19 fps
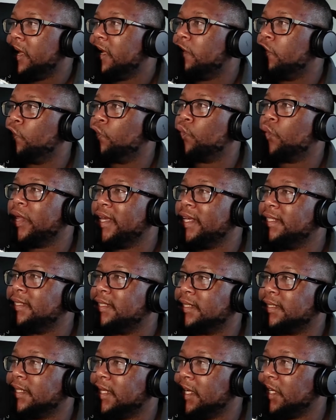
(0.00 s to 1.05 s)
and
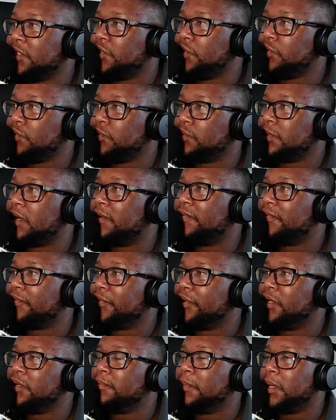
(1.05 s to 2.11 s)
raises issues of
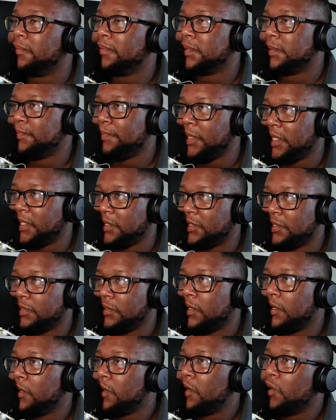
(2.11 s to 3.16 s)
freedom of speech,